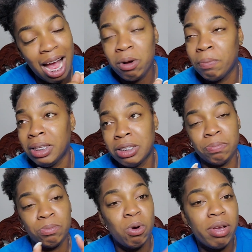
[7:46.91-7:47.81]
I will be
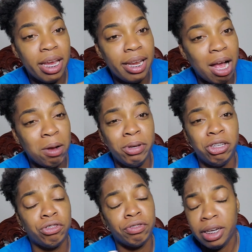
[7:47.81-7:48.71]
smoking, I'll be
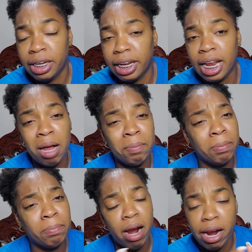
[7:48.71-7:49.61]
drinking, I'll
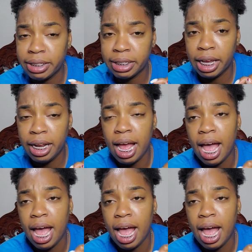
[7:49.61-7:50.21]
be partying,